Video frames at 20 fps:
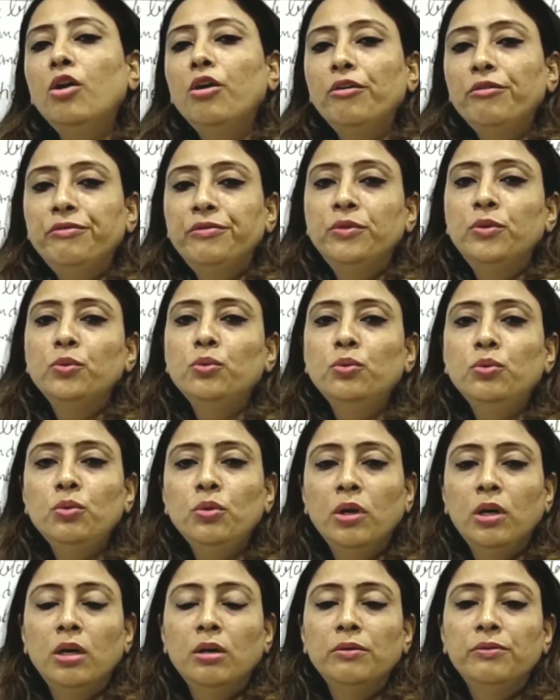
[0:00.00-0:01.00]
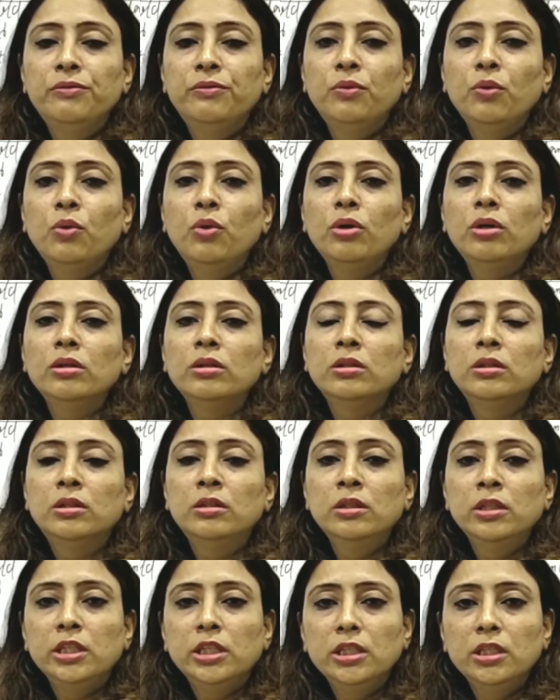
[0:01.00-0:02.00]
of
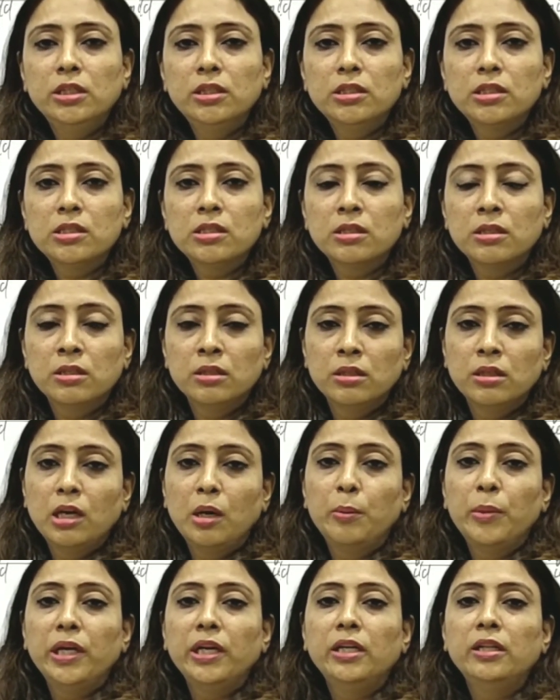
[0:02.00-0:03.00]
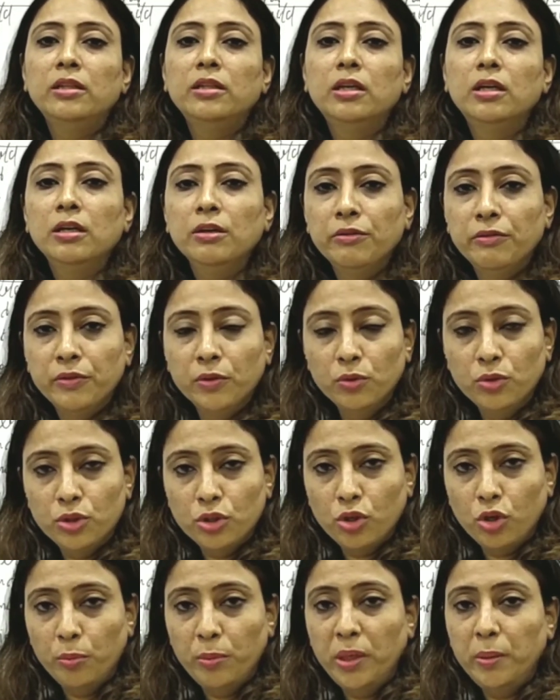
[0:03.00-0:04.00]
4 years coming in the
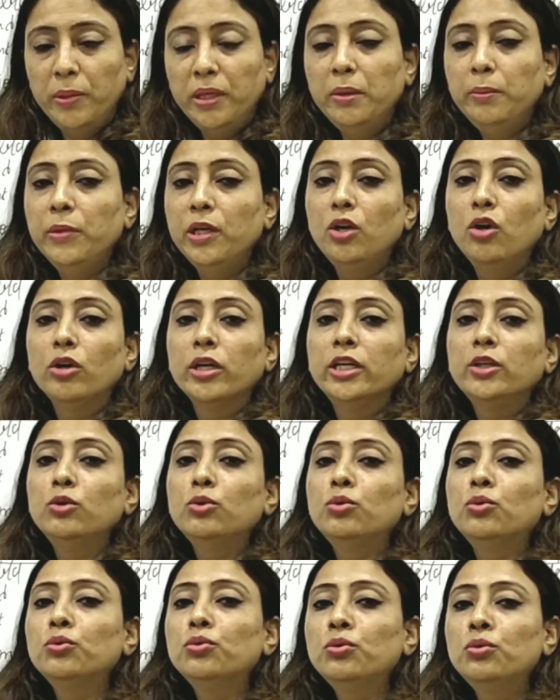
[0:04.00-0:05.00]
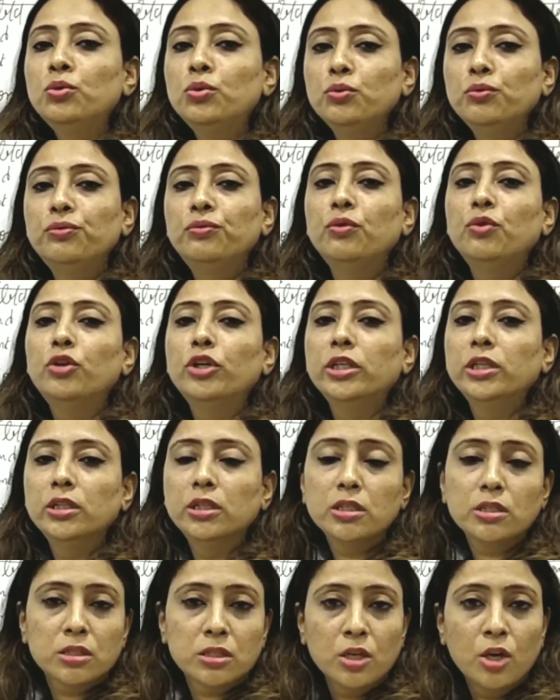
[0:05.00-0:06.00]
future, or maybe belonging to 2 to 4
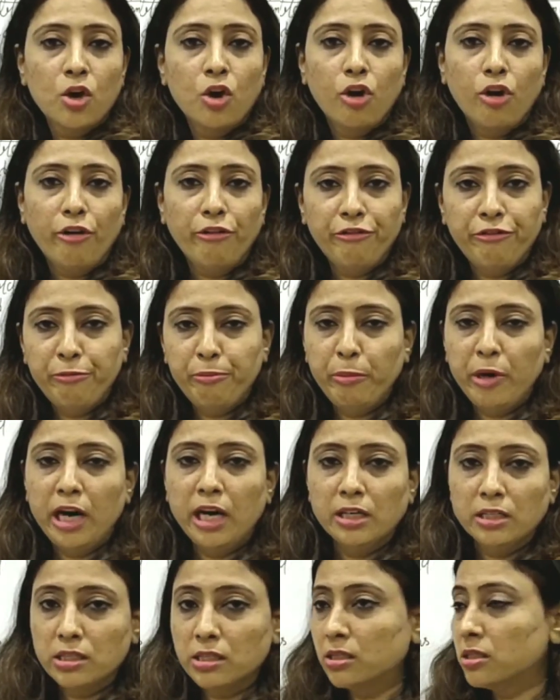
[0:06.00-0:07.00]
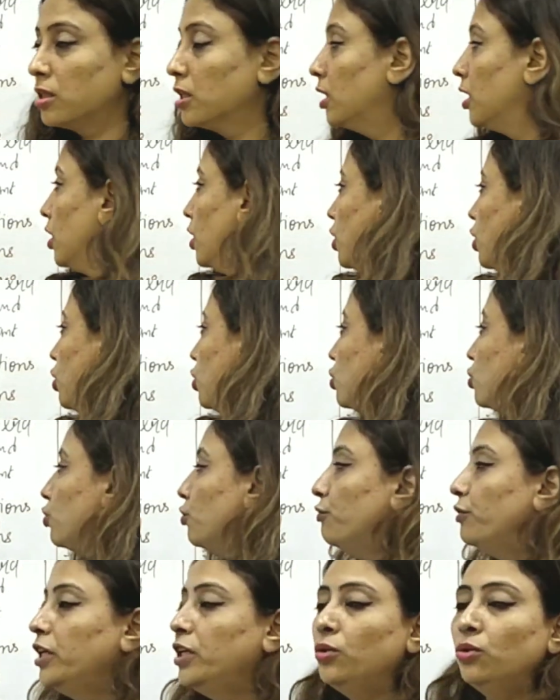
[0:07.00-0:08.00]
years of past.
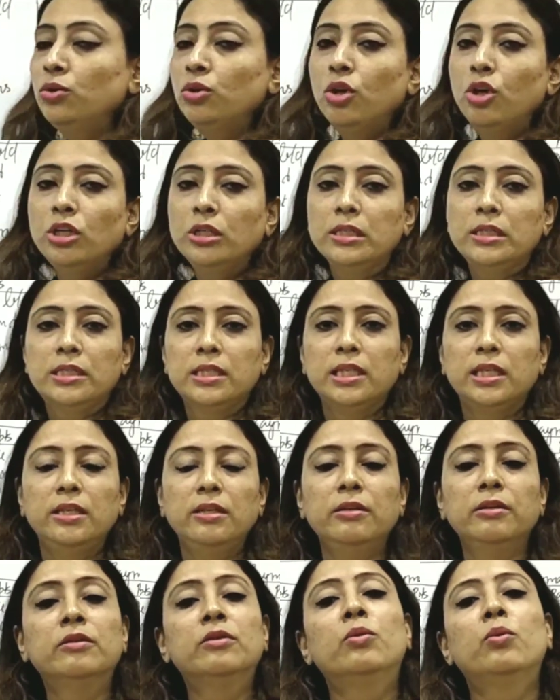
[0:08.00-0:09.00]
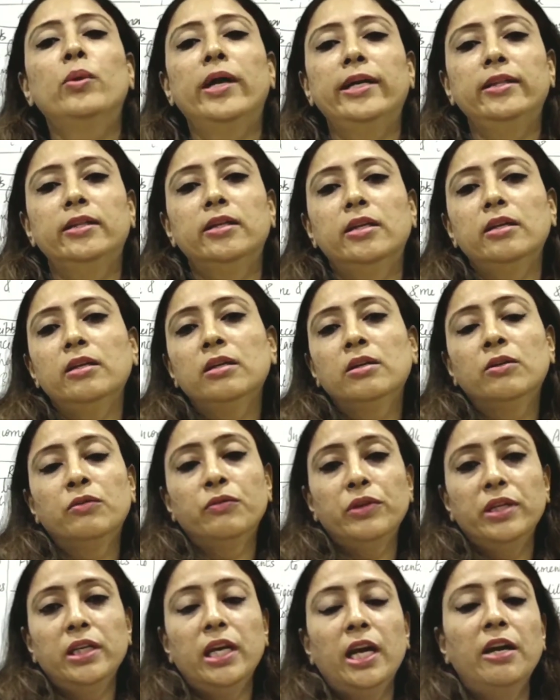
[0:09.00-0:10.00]
So we do not see whether
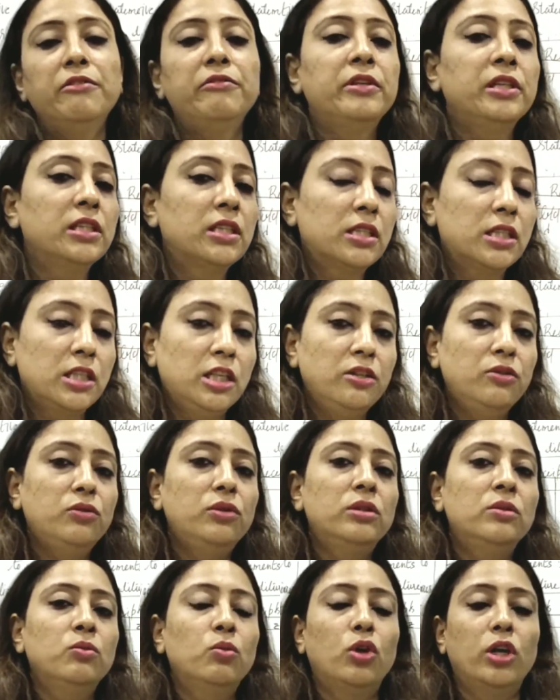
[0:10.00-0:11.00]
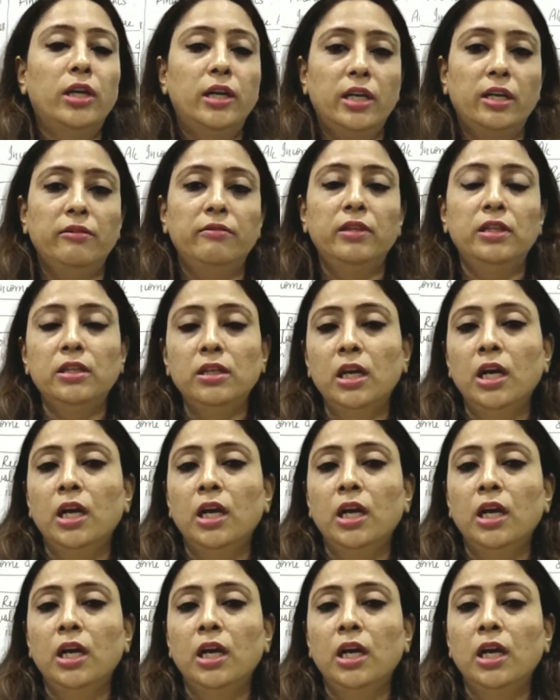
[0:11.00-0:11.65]
we have received whatever